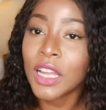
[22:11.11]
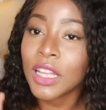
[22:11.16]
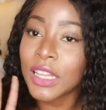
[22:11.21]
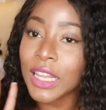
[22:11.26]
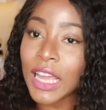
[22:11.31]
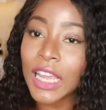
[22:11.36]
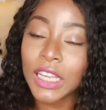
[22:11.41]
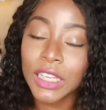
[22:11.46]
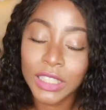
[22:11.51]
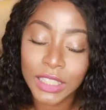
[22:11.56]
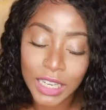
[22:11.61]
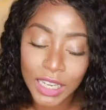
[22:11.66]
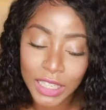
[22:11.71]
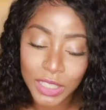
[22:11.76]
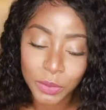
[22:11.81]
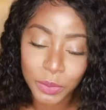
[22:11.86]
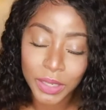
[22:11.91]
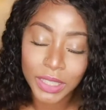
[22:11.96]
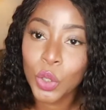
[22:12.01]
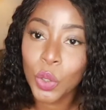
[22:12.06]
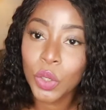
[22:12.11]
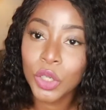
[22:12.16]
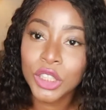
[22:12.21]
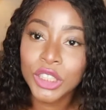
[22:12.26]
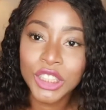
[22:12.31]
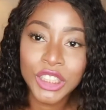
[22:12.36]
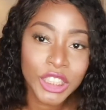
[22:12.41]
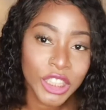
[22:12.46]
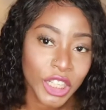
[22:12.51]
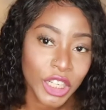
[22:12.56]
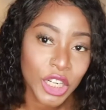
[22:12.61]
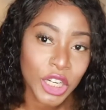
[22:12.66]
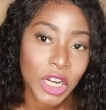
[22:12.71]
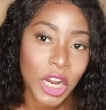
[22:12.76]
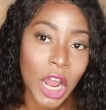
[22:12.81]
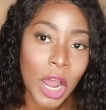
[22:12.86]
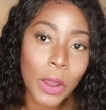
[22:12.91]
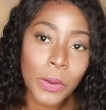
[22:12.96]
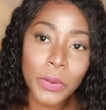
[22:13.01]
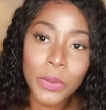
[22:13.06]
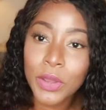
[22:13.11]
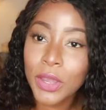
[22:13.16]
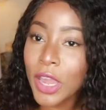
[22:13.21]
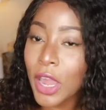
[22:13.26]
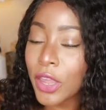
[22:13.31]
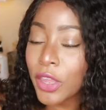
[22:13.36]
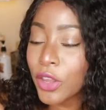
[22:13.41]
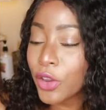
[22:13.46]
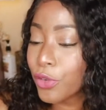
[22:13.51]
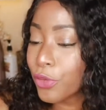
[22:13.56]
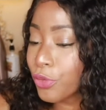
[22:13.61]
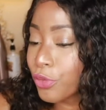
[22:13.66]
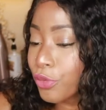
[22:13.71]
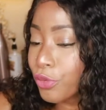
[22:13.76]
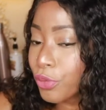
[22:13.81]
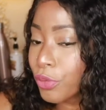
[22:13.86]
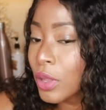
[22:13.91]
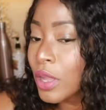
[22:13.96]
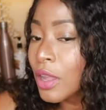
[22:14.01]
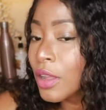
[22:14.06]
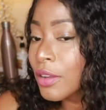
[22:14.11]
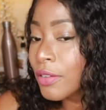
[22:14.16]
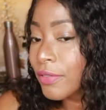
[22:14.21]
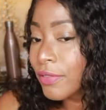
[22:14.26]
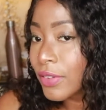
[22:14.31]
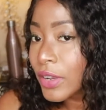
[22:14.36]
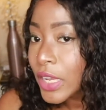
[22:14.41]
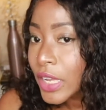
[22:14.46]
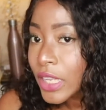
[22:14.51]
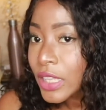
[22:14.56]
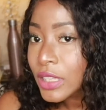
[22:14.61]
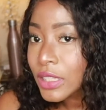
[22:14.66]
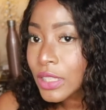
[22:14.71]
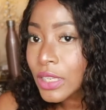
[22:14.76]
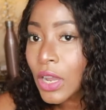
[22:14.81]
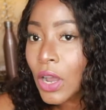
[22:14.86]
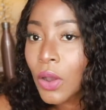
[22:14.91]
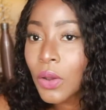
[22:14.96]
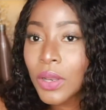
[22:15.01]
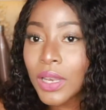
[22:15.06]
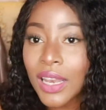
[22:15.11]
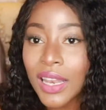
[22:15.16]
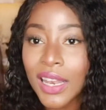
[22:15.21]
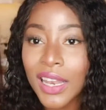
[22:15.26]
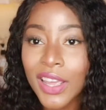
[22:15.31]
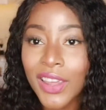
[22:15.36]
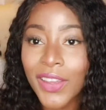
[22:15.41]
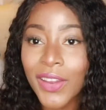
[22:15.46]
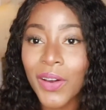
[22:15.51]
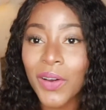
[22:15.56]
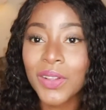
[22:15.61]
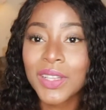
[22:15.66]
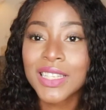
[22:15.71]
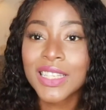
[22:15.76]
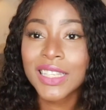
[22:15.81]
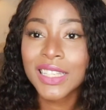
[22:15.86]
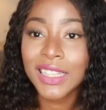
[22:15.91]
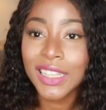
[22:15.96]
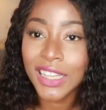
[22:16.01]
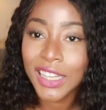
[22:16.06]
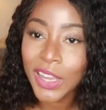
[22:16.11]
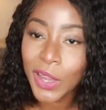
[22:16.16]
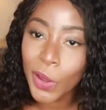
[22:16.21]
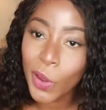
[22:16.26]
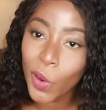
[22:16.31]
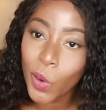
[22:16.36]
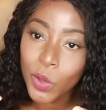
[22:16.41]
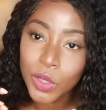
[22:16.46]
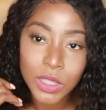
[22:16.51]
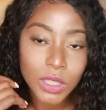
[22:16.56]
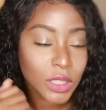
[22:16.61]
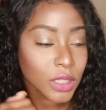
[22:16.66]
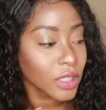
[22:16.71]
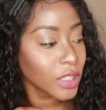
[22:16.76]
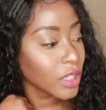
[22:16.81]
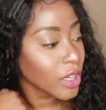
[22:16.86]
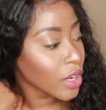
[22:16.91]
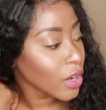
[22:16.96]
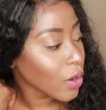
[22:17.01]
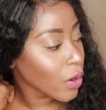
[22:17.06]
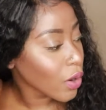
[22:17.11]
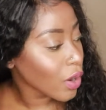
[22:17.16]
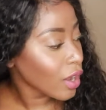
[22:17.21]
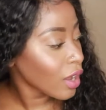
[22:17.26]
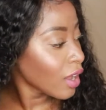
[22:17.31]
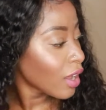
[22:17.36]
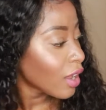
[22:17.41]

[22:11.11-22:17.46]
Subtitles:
Like anyway, so share how you get your fleeked out, layout, slay out, you know,